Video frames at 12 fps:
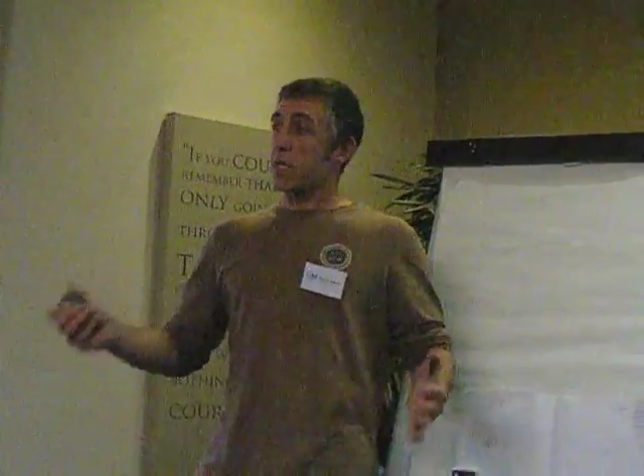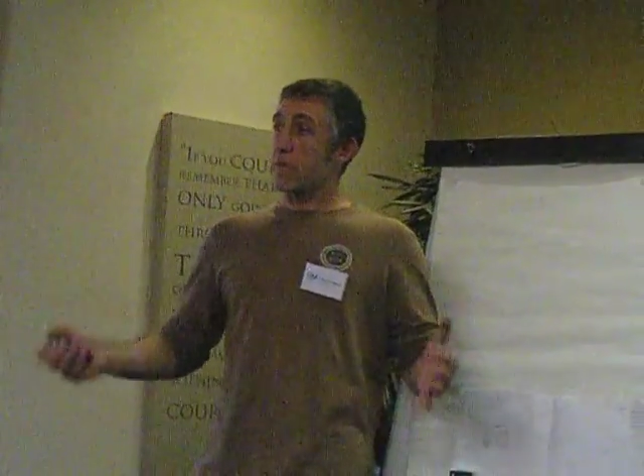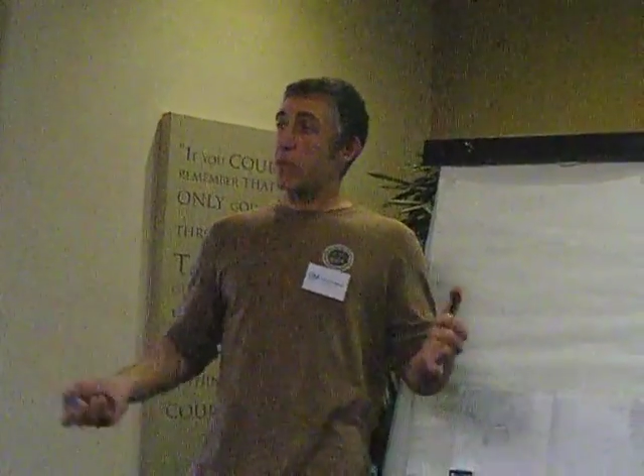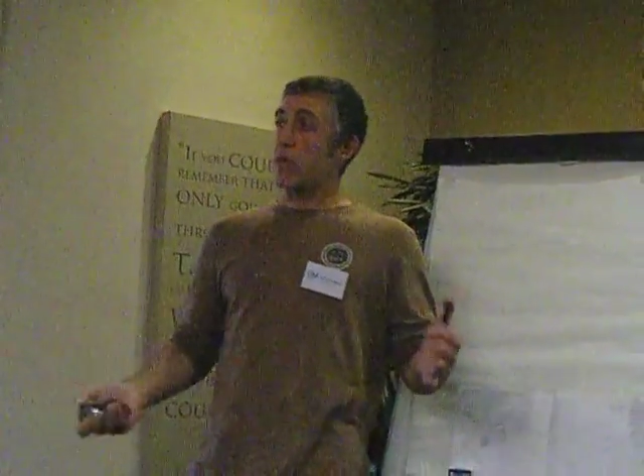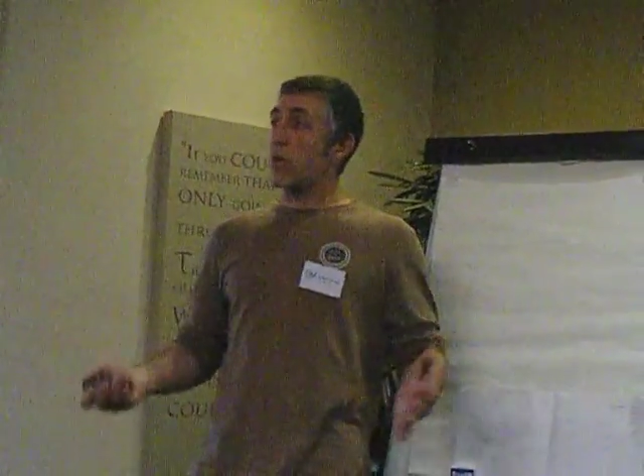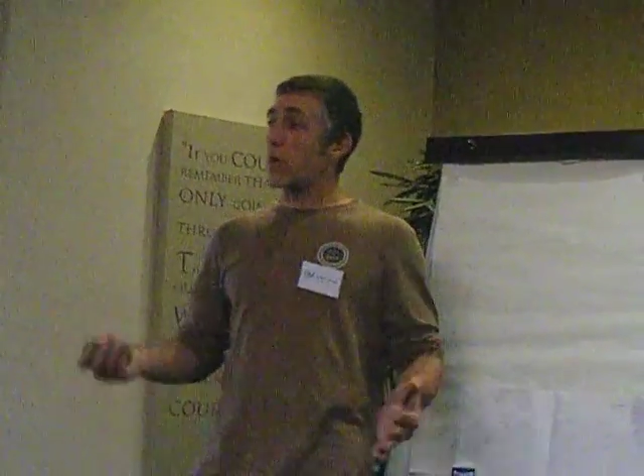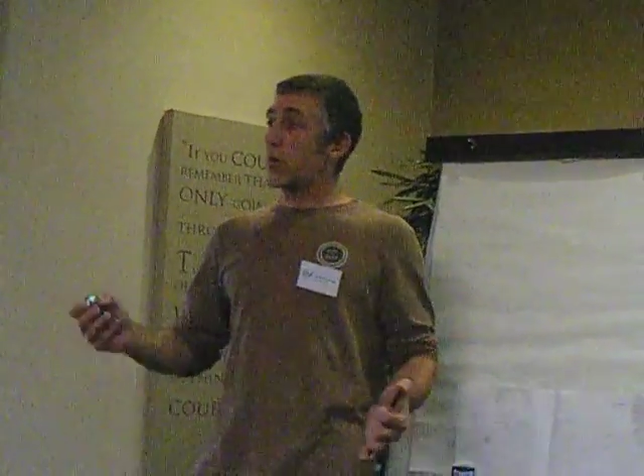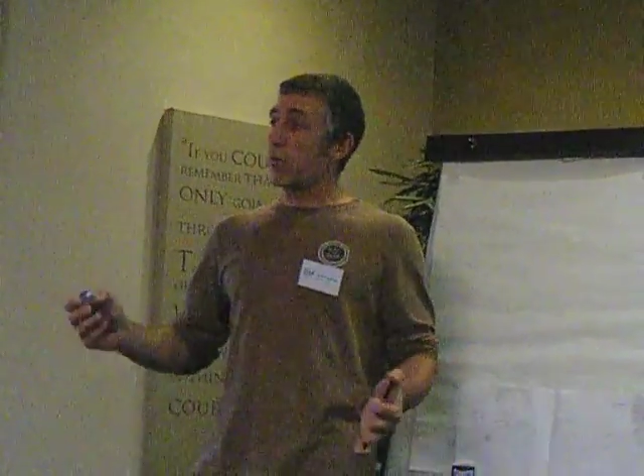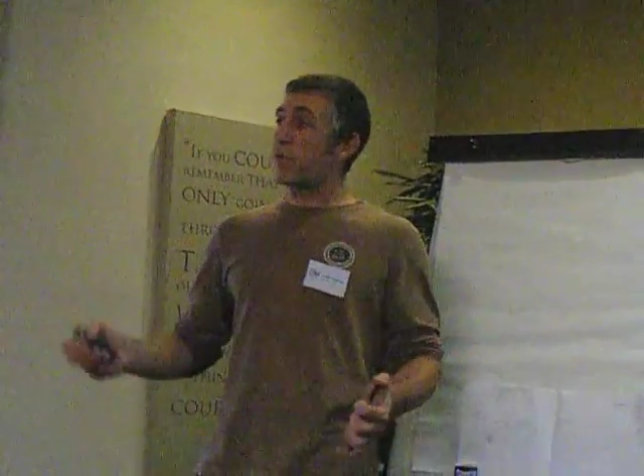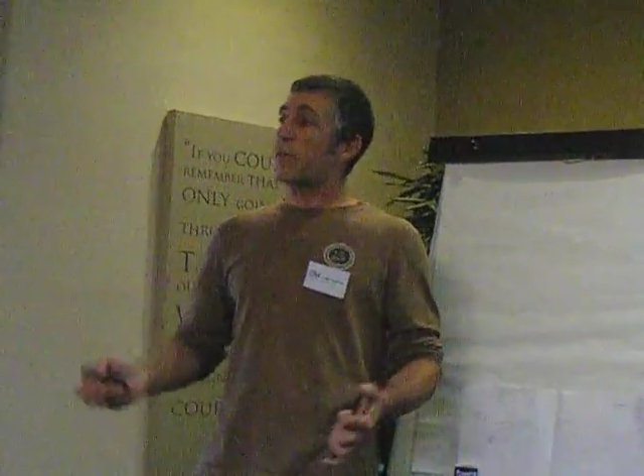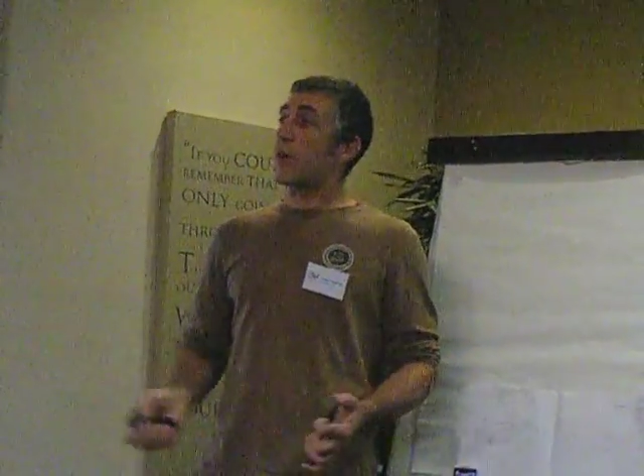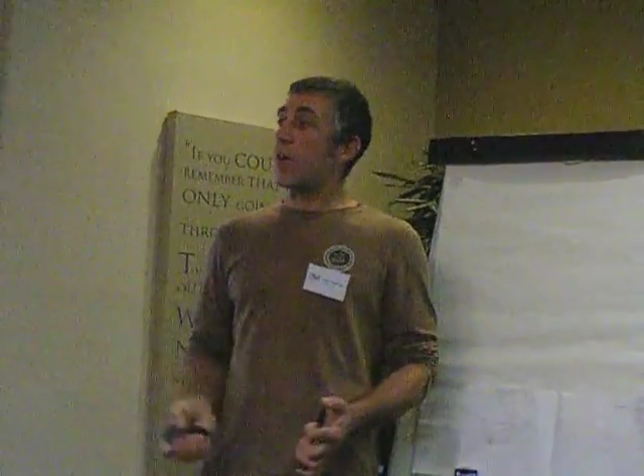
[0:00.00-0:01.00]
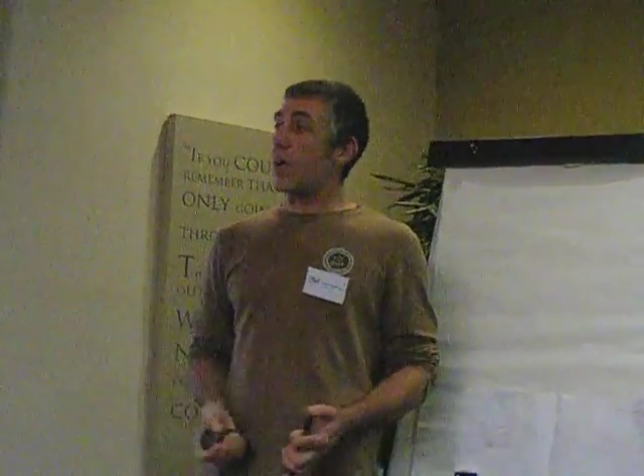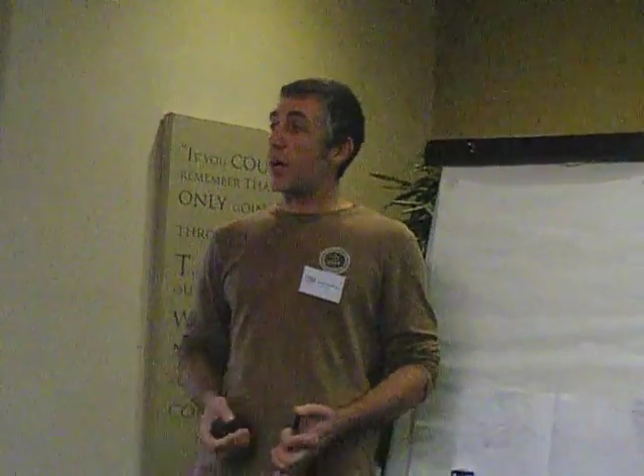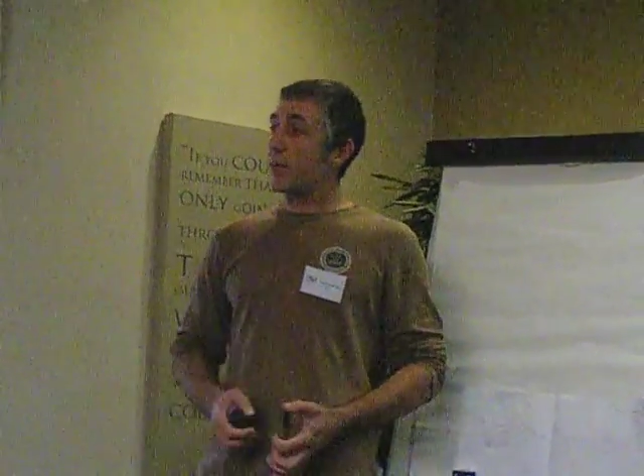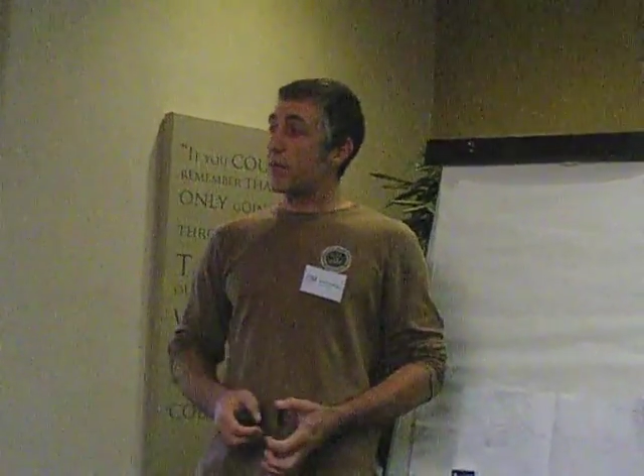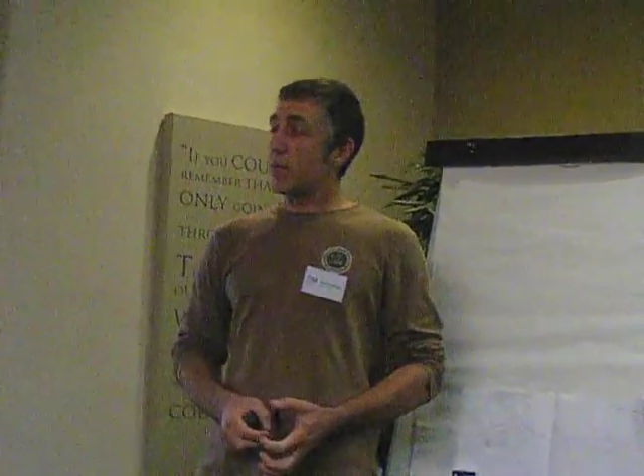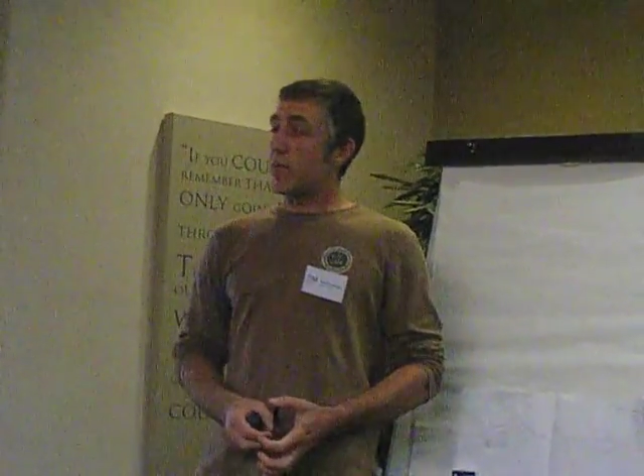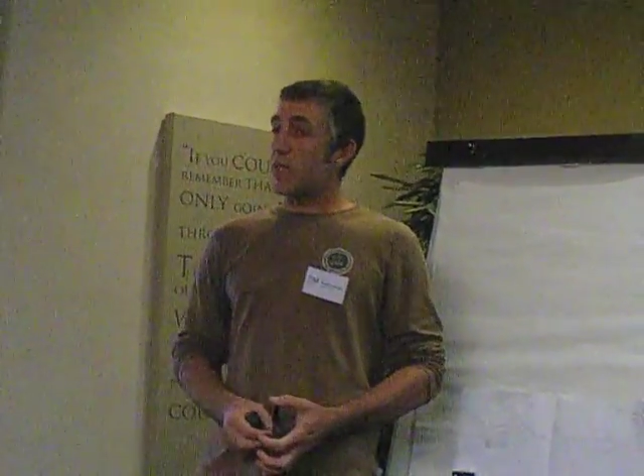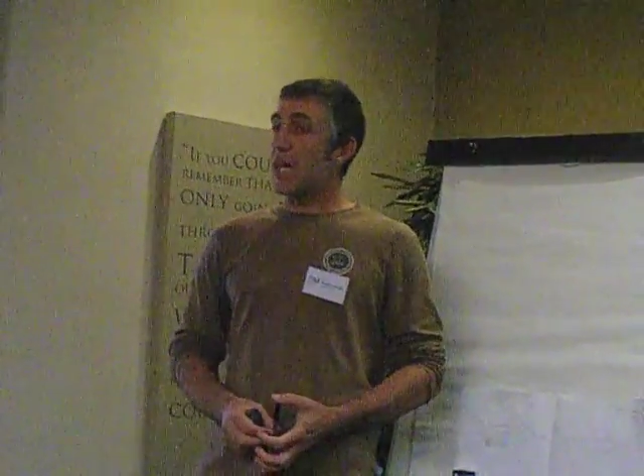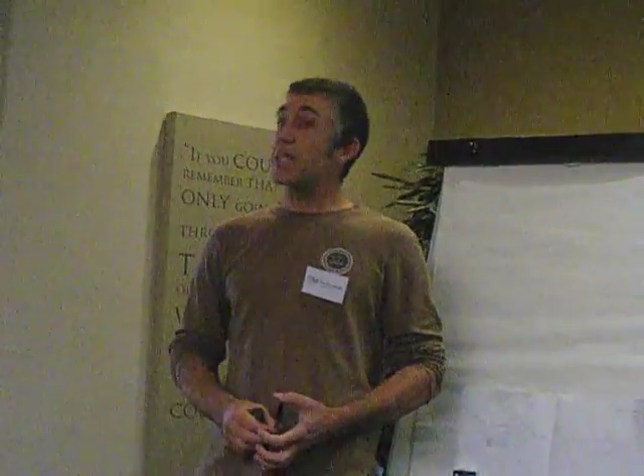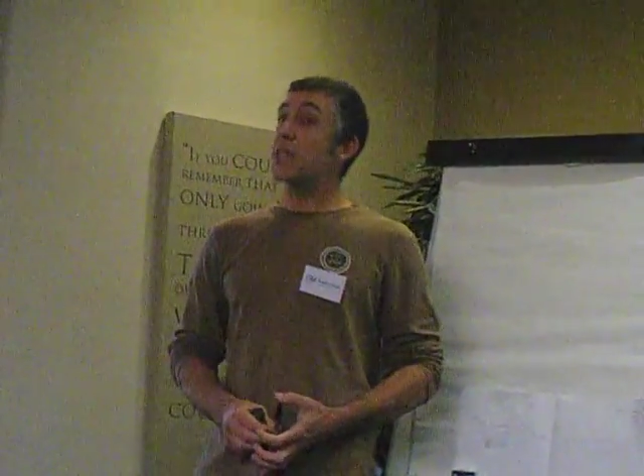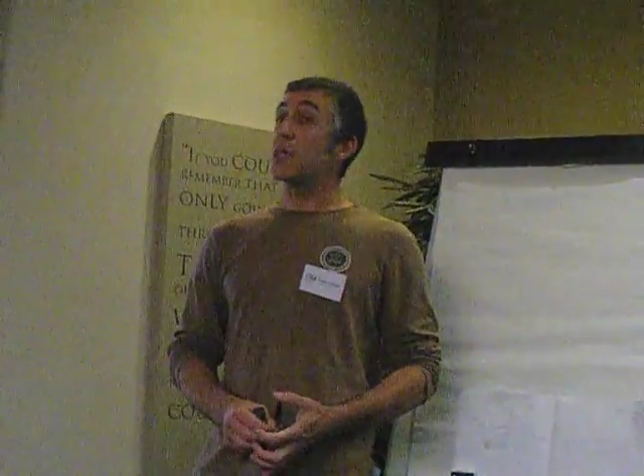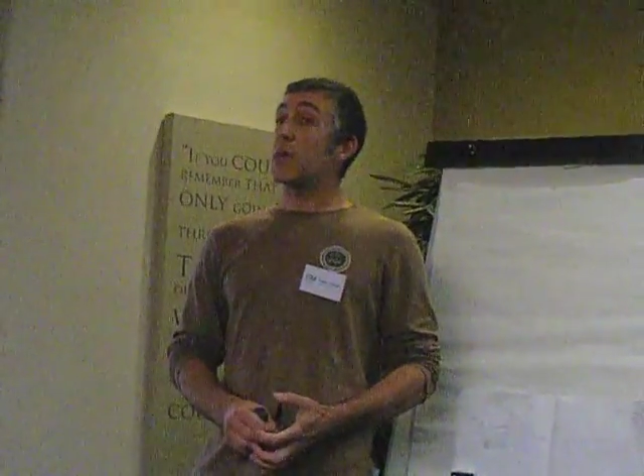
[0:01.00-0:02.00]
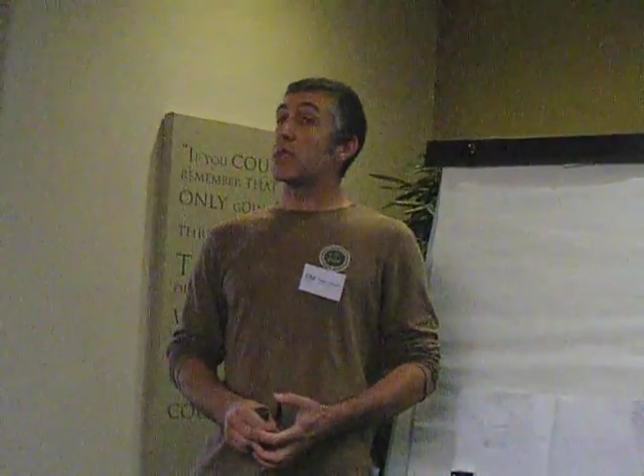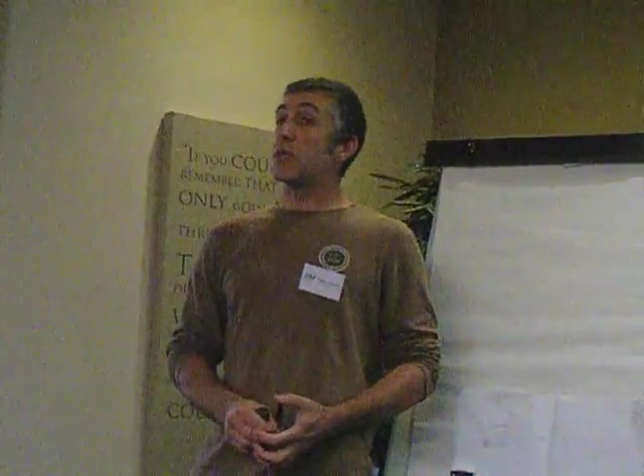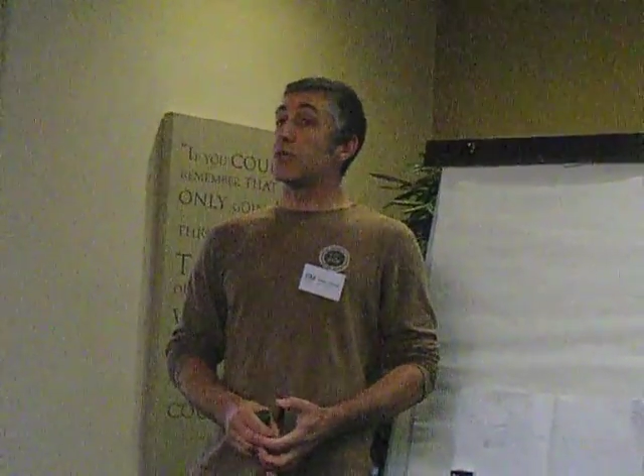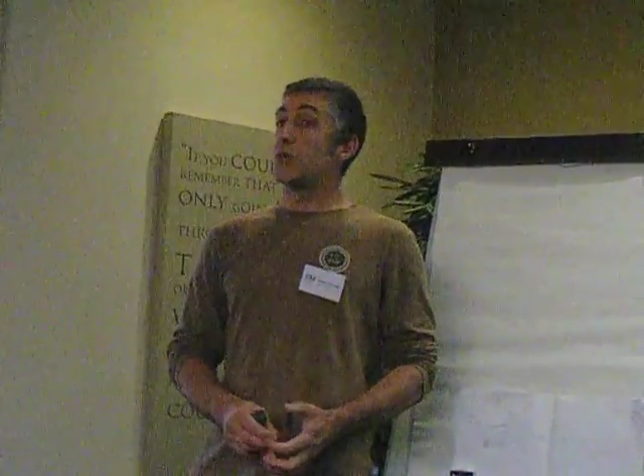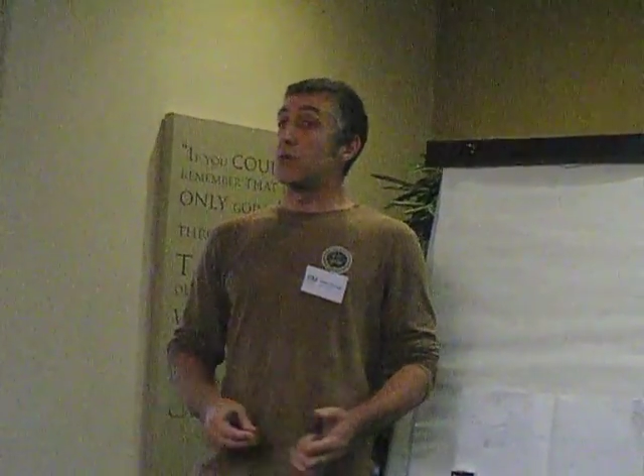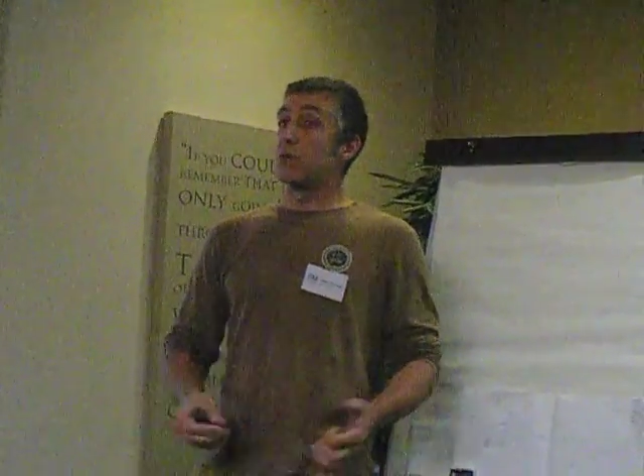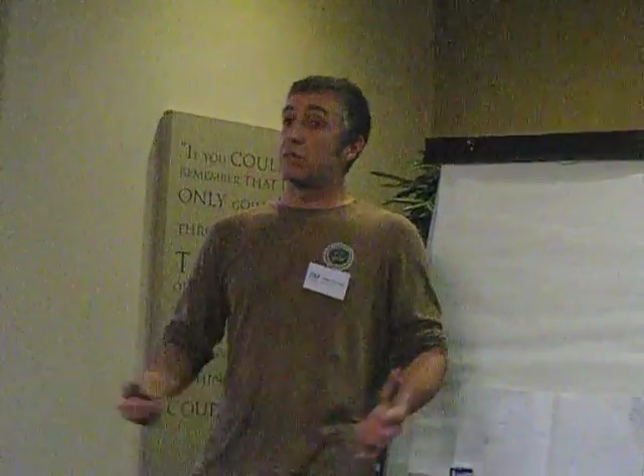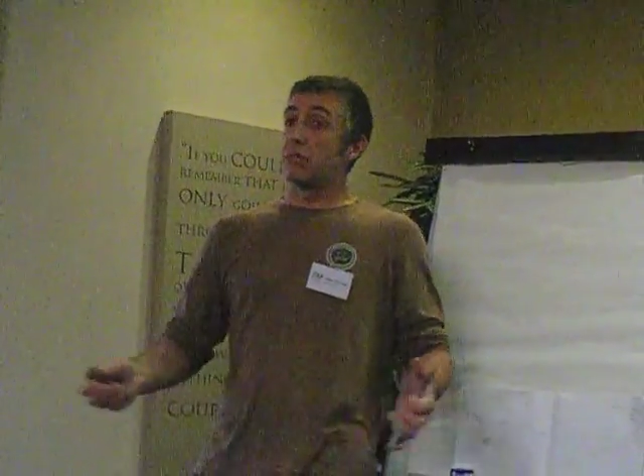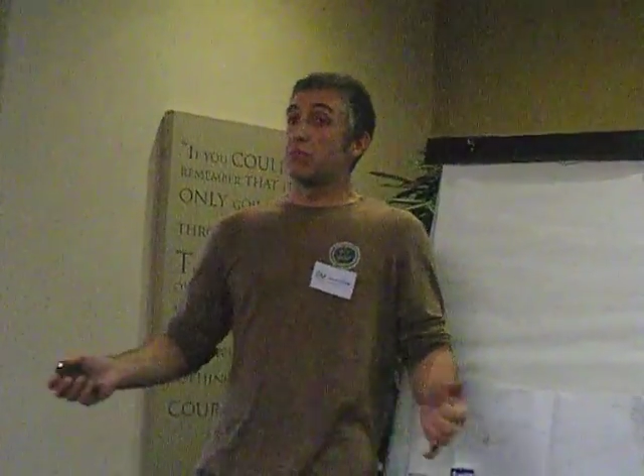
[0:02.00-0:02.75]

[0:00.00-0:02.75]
Has everyone heard of the 80-20 rule?